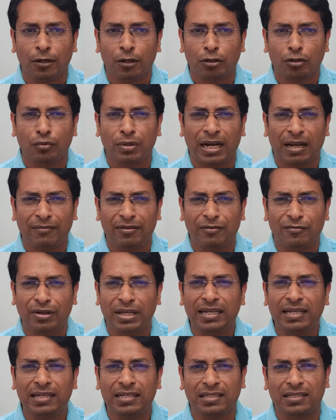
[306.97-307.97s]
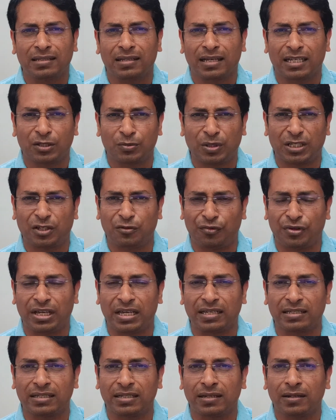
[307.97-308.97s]
So we are having various
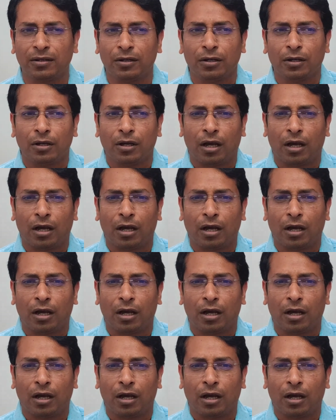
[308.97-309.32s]
specification,